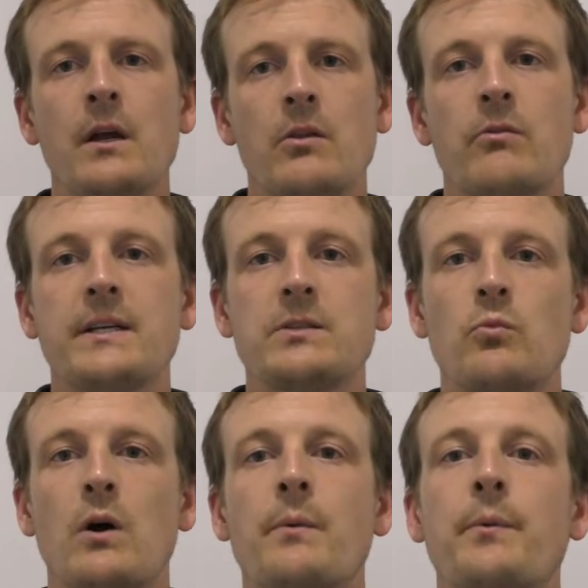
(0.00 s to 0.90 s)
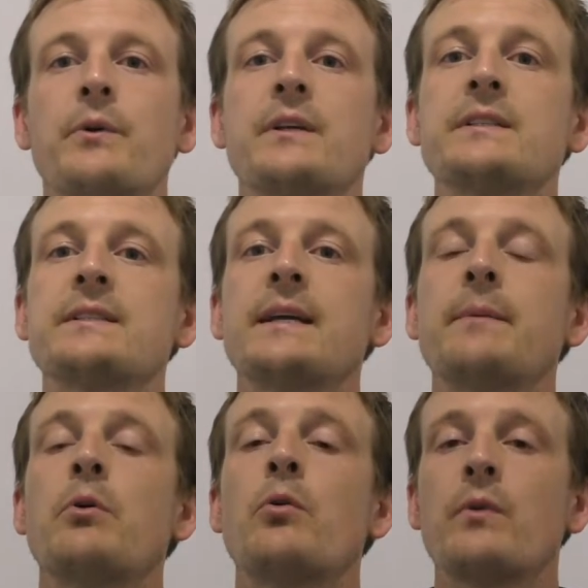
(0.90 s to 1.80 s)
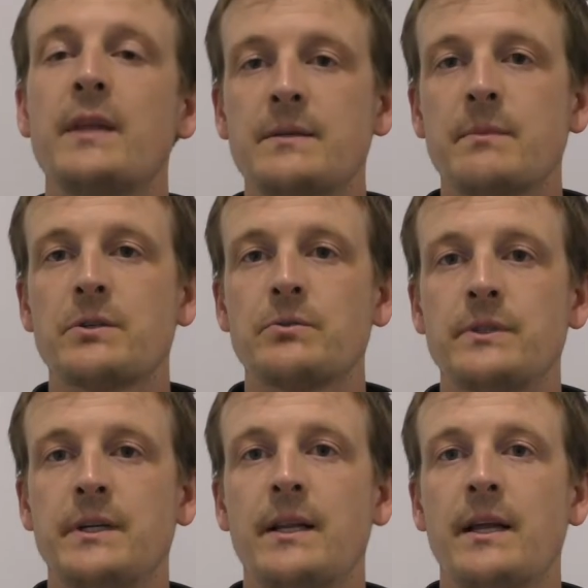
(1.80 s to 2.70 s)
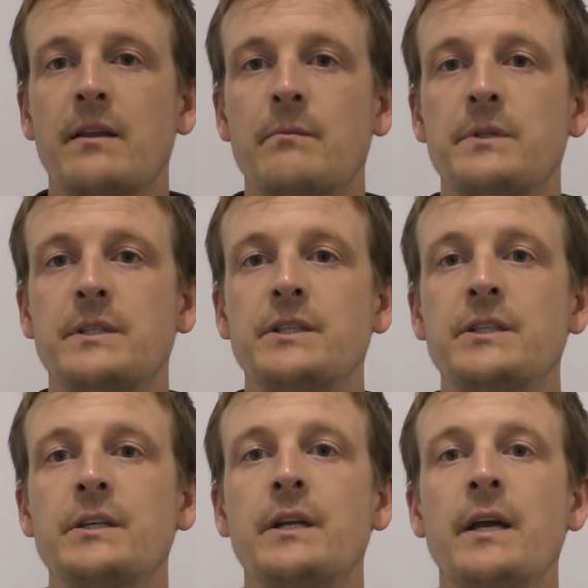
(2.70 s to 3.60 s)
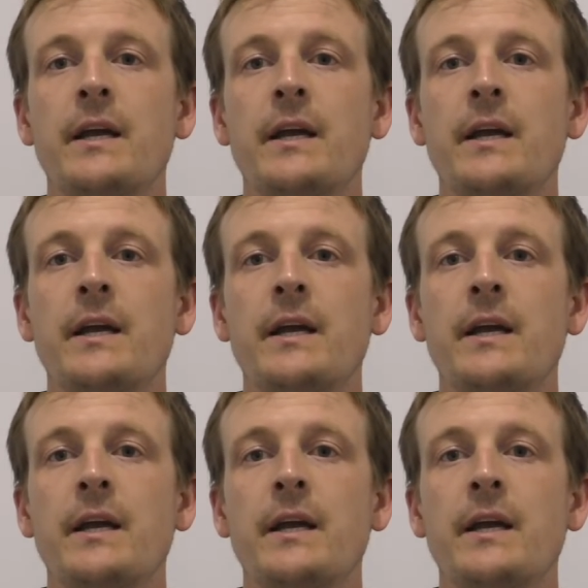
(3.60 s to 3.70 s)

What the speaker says: The reason why we want to sleep with these muscles in a lengthened position